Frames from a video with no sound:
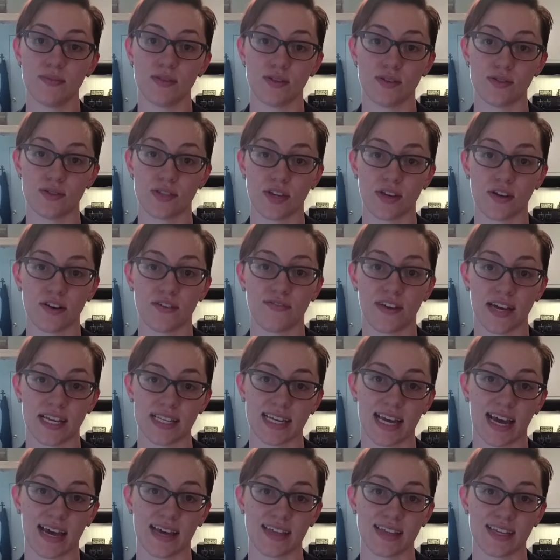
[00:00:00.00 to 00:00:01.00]
using her
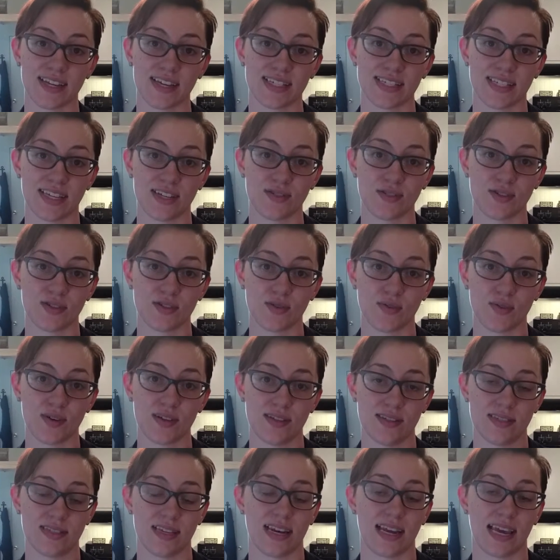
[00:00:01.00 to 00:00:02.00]
Vitality citrus
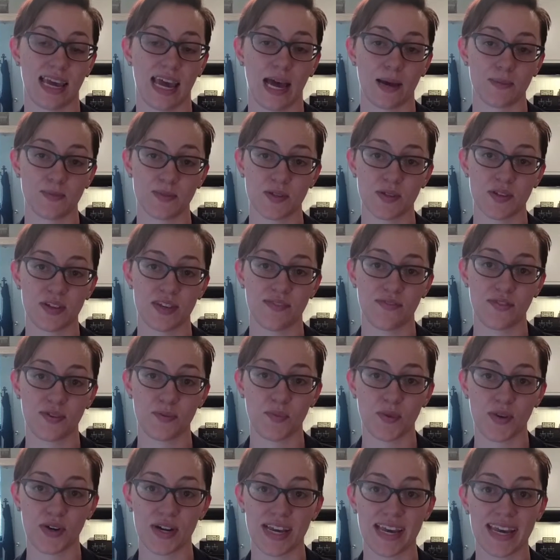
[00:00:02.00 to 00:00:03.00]
oils in a capsule every
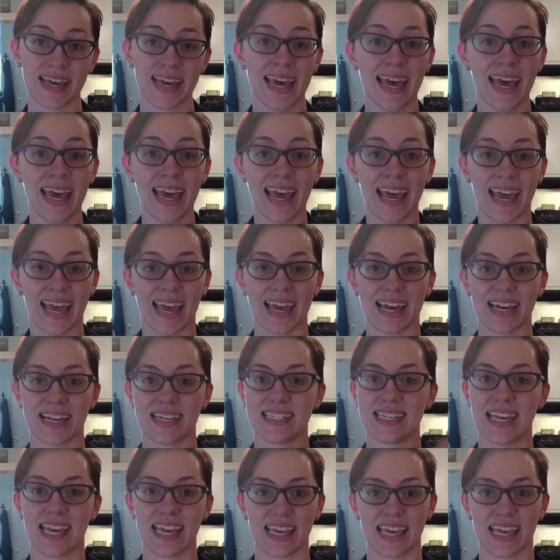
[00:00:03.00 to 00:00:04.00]
morning
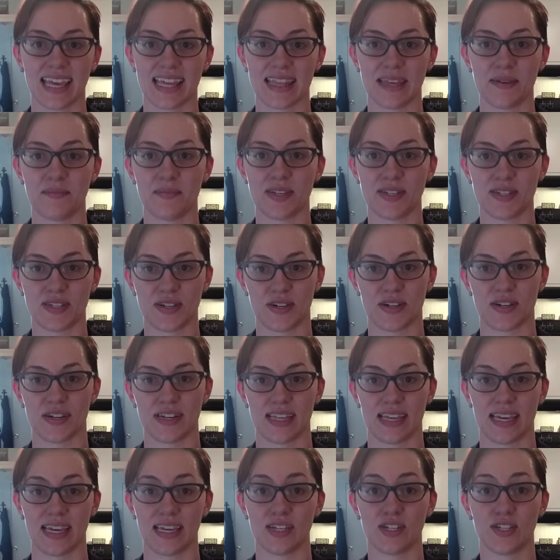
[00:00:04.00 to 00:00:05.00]
and taking them
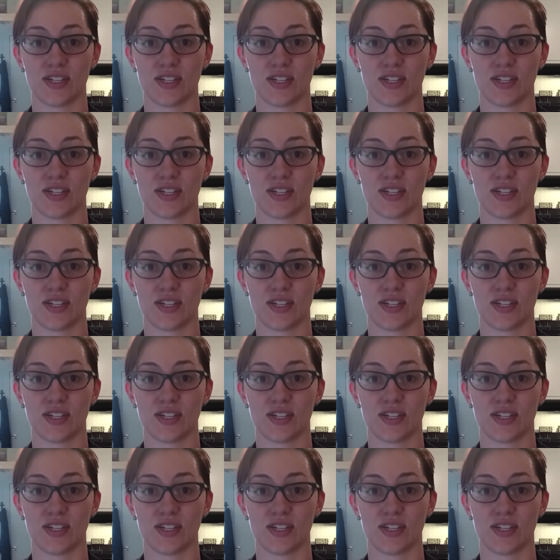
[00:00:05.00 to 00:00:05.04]
internally.